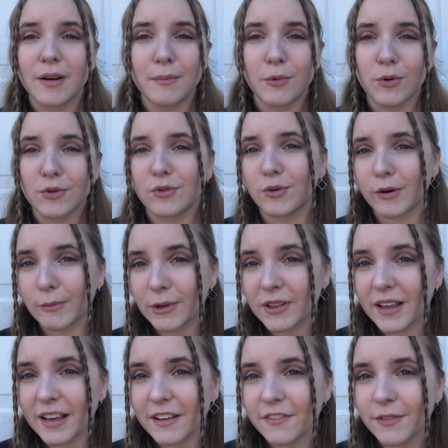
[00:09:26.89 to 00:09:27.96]
more normal
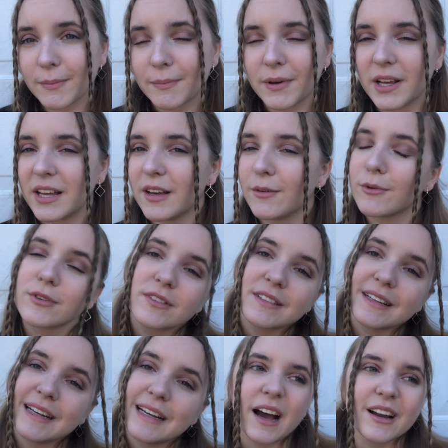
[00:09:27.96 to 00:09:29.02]
life, but we'll
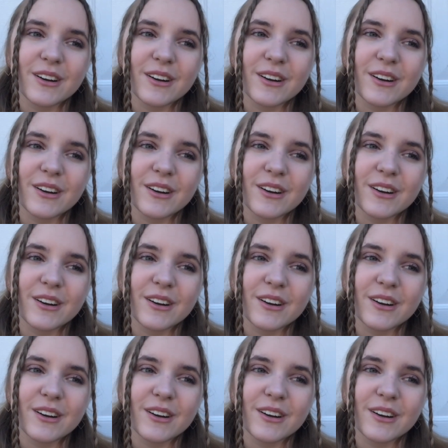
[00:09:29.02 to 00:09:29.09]
see.